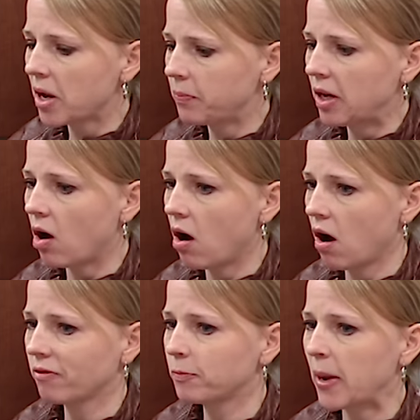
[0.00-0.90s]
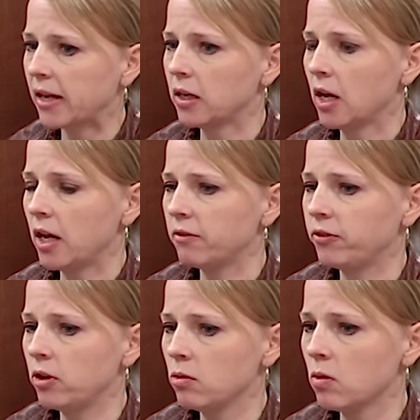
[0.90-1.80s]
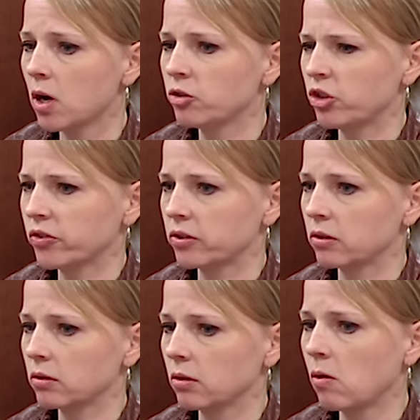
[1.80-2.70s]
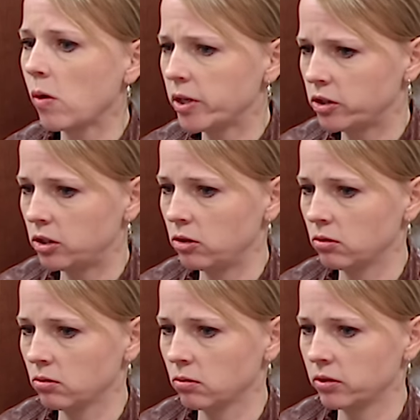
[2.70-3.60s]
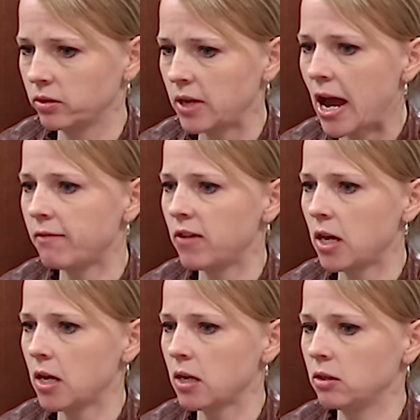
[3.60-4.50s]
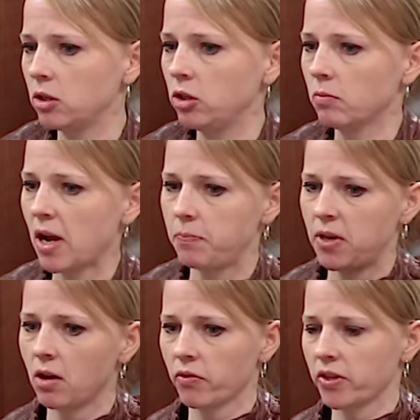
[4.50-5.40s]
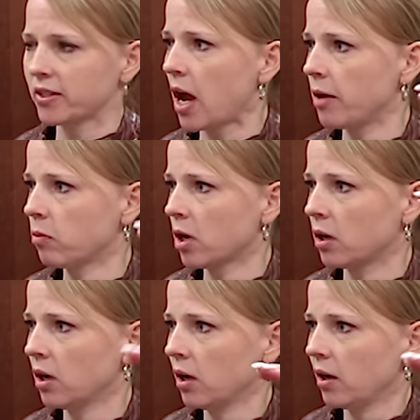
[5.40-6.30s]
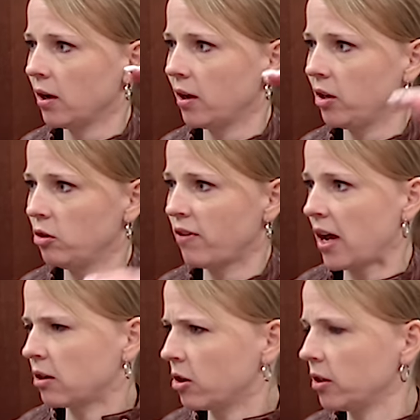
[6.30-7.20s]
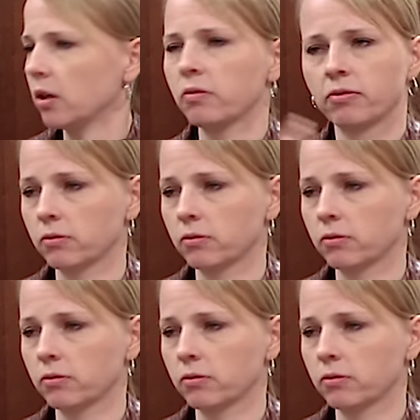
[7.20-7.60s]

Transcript: might be off, but if you are just going to dive in, you might be on the side where you've had good